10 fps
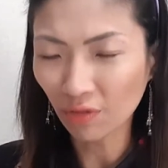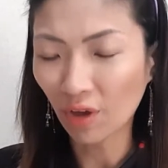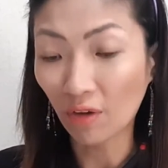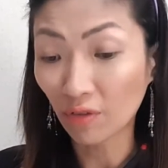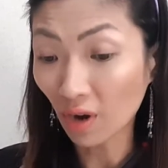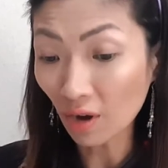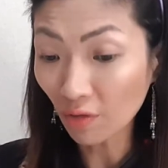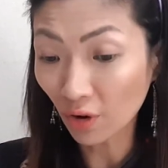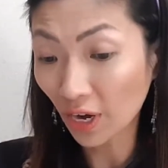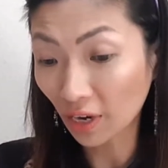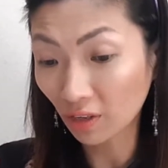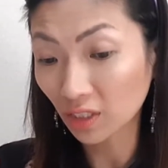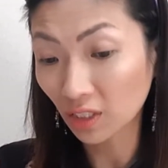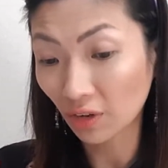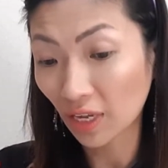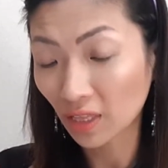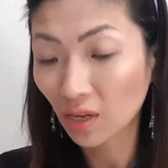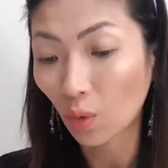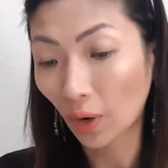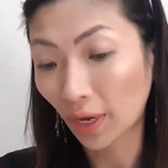If you have cough, oregano is a great
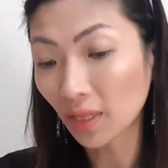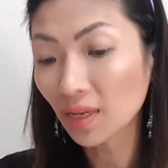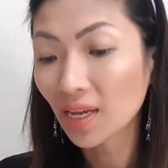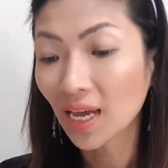oil.